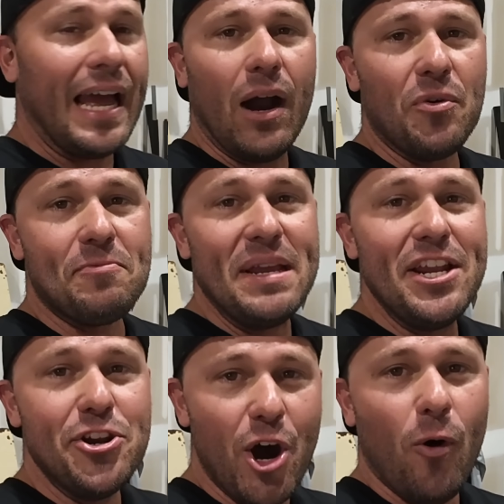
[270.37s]
Now, with me
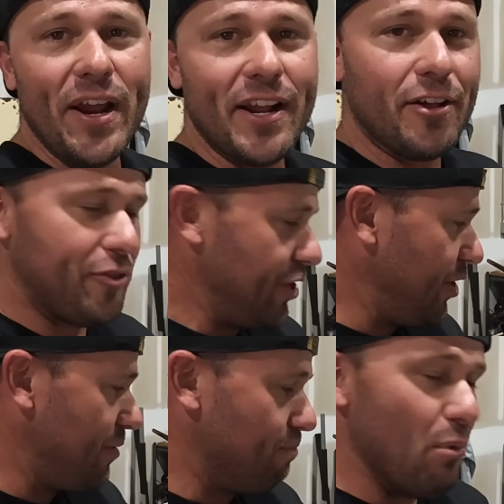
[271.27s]
knowing
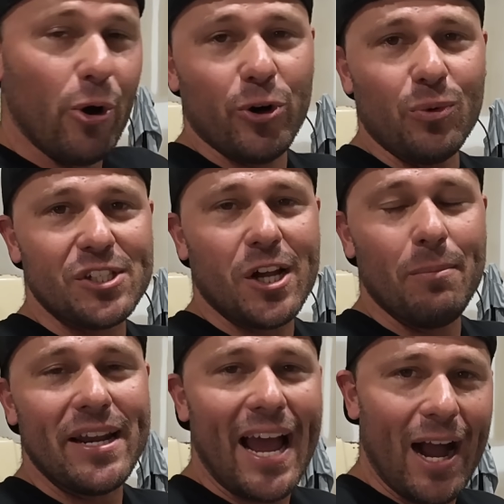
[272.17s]
the motor was
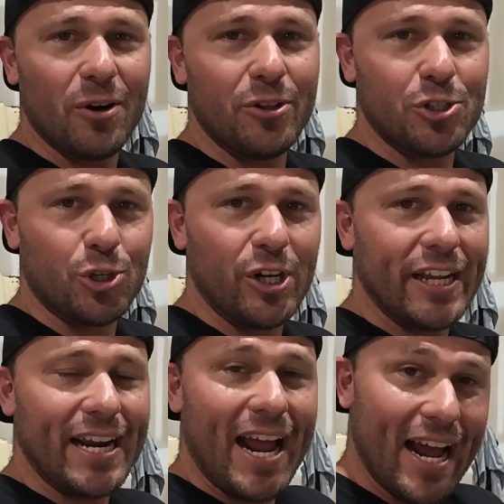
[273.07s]
coming out of the
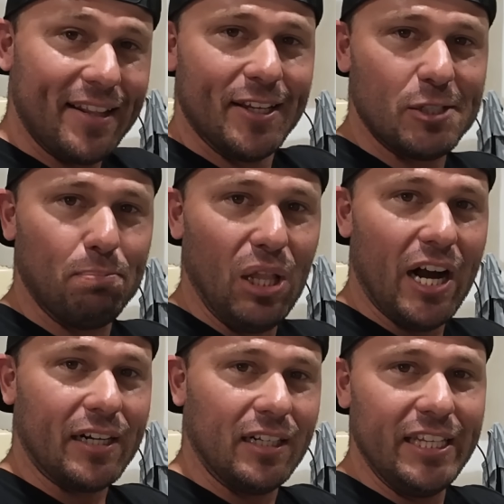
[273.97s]
truck and I had this
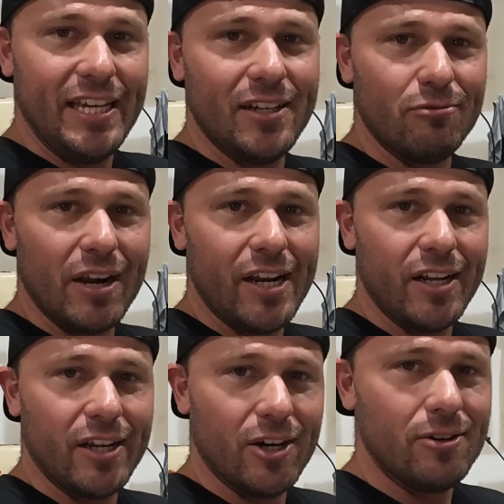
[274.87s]
block cleaned and ready to
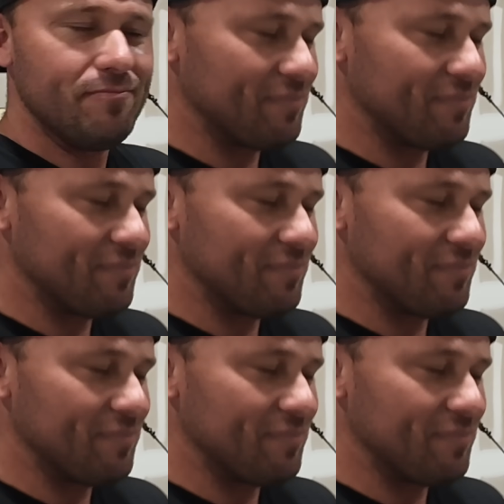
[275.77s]
go,